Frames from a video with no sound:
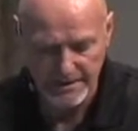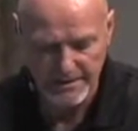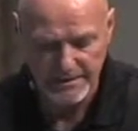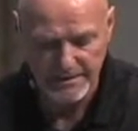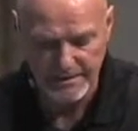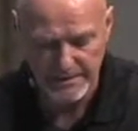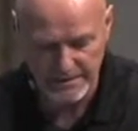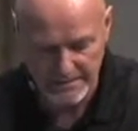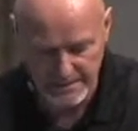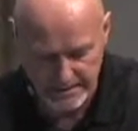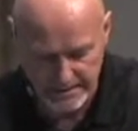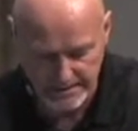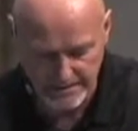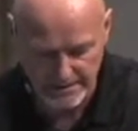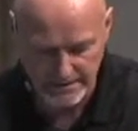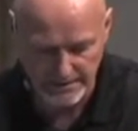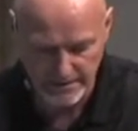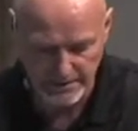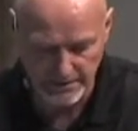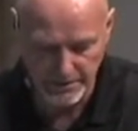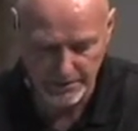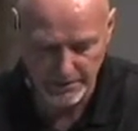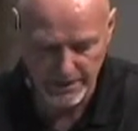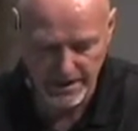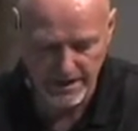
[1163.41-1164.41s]
Since
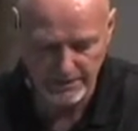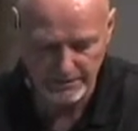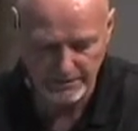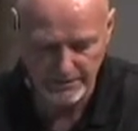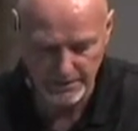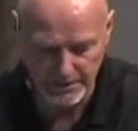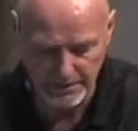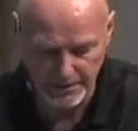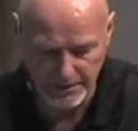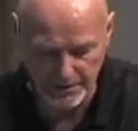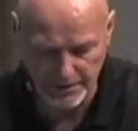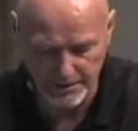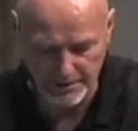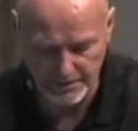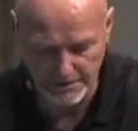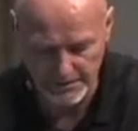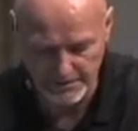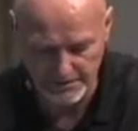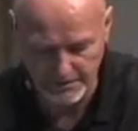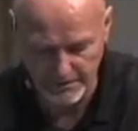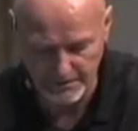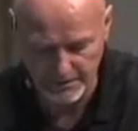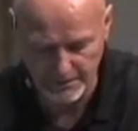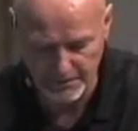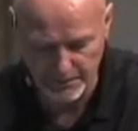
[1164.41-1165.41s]
you have
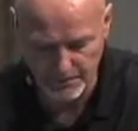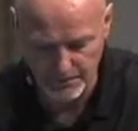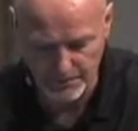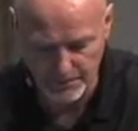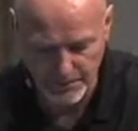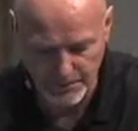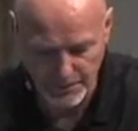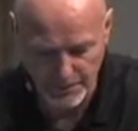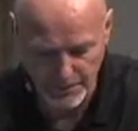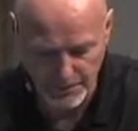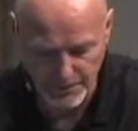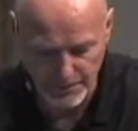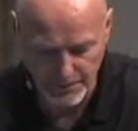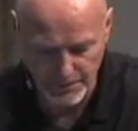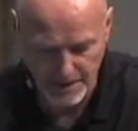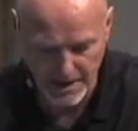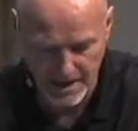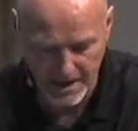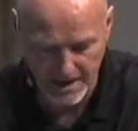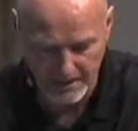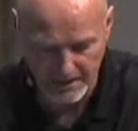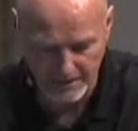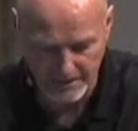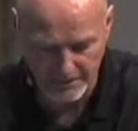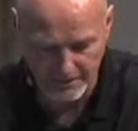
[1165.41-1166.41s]
encouragement from being
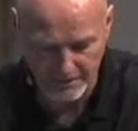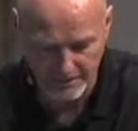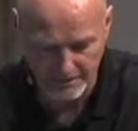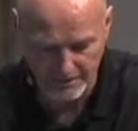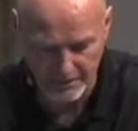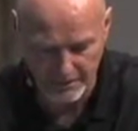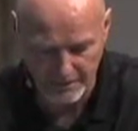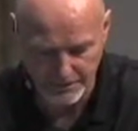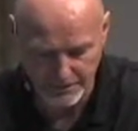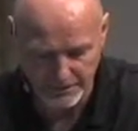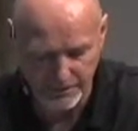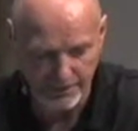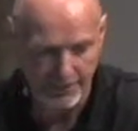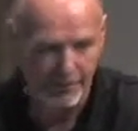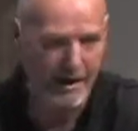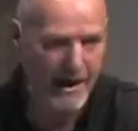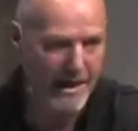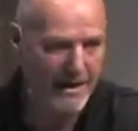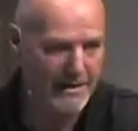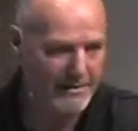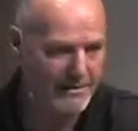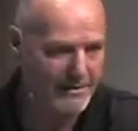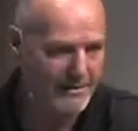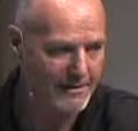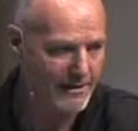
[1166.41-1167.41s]
united with
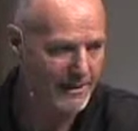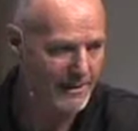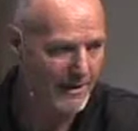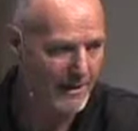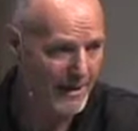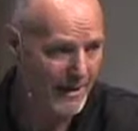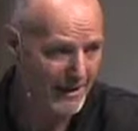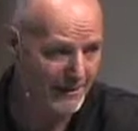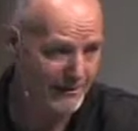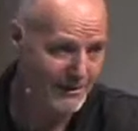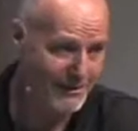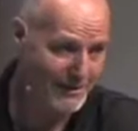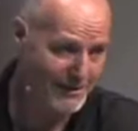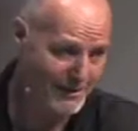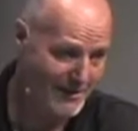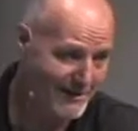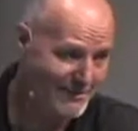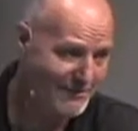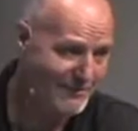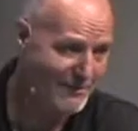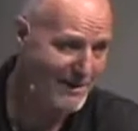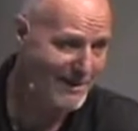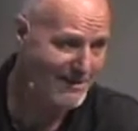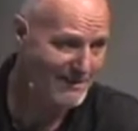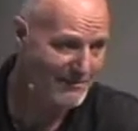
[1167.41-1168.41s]
Christ, and we
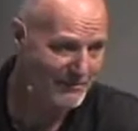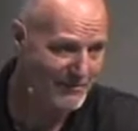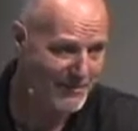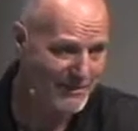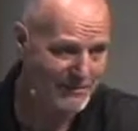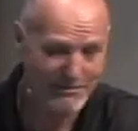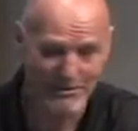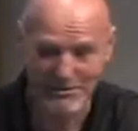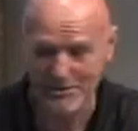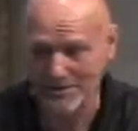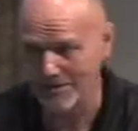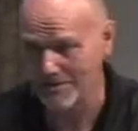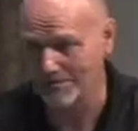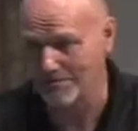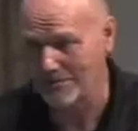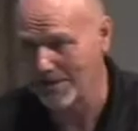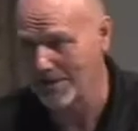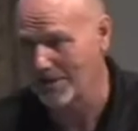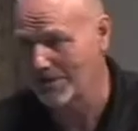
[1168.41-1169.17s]
should be, we should be